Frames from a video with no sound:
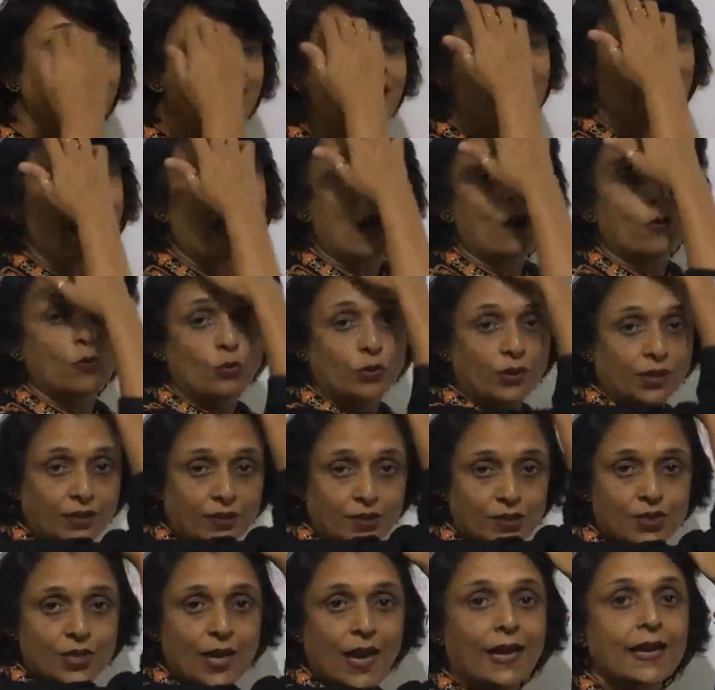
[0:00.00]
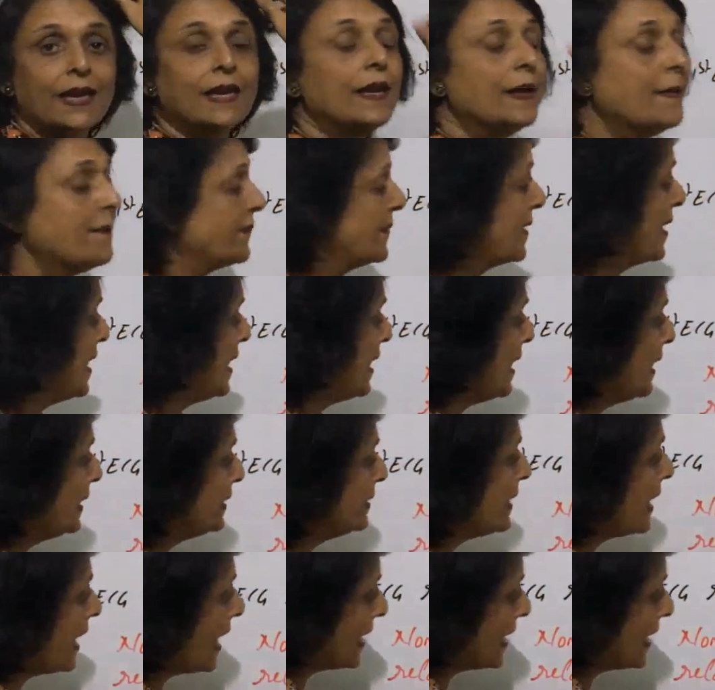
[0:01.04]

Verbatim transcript: the outer side. The